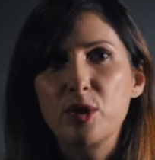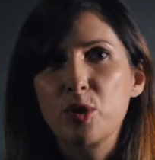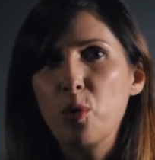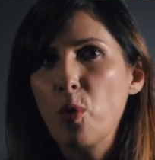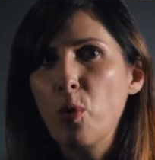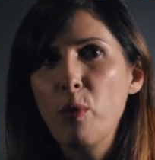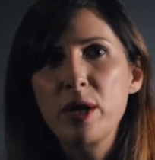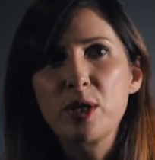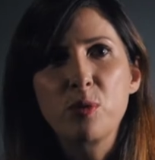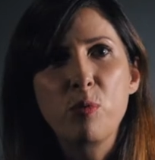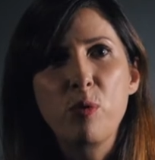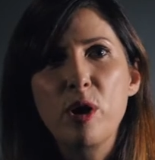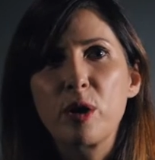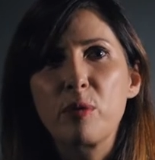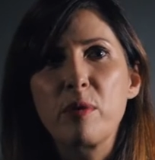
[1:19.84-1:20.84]
to always
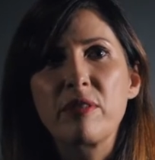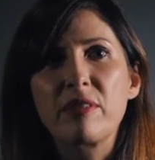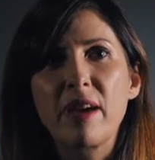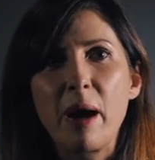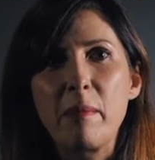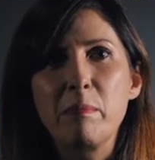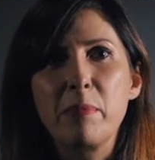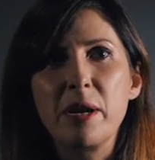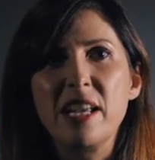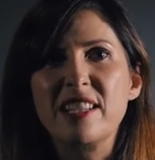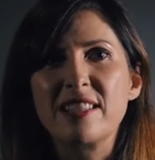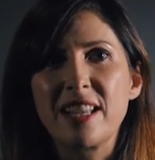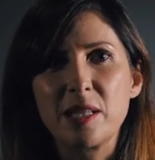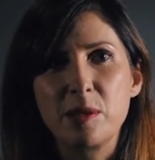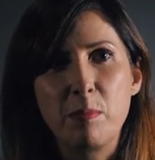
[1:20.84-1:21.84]
work with
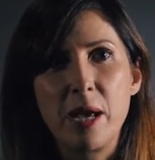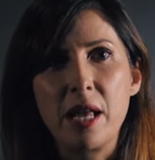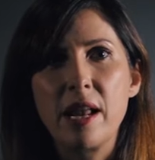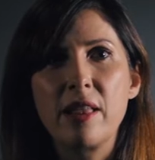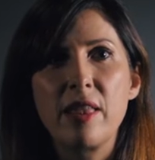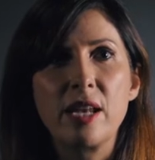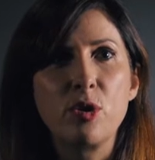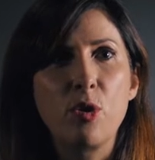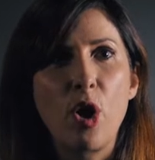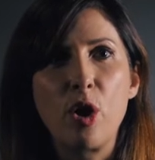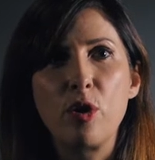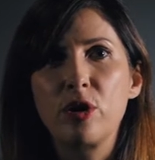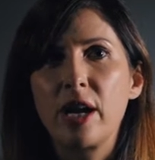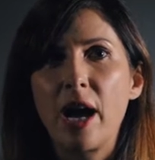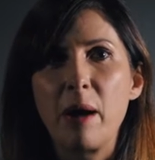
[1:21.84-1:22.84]
companies that's better than your
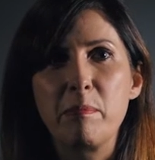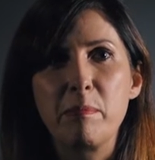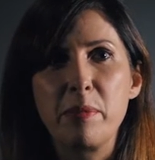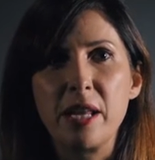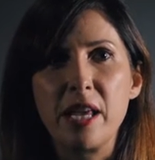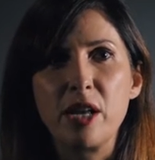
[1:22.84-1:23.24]
own company